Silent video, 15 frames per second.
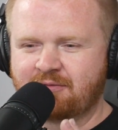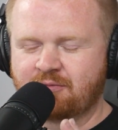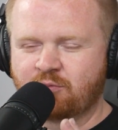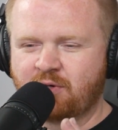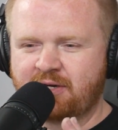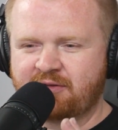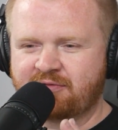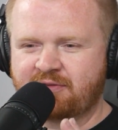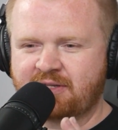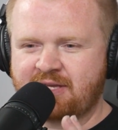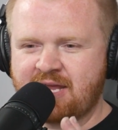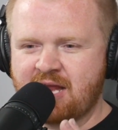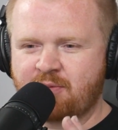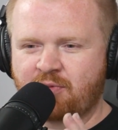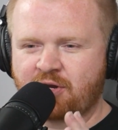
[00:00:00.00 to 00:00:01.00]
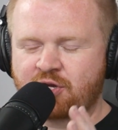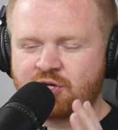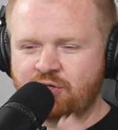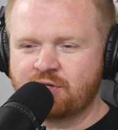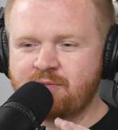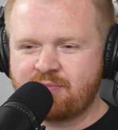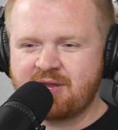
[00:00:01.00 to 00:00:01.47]
what if the camera
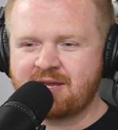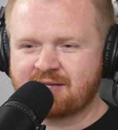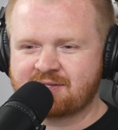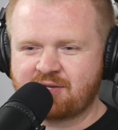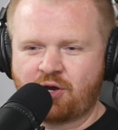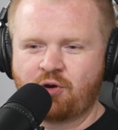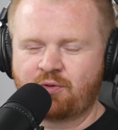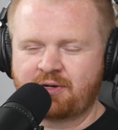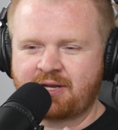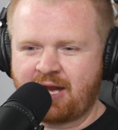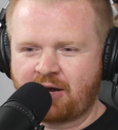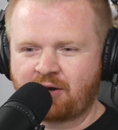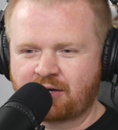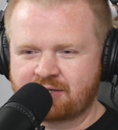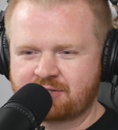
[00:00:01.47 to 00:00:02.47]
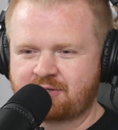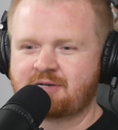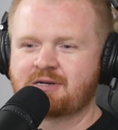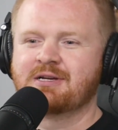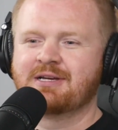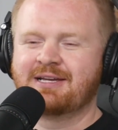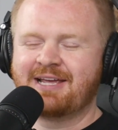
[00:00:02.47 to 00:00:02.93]
could be its own
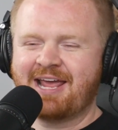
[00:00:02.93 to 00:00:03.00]
character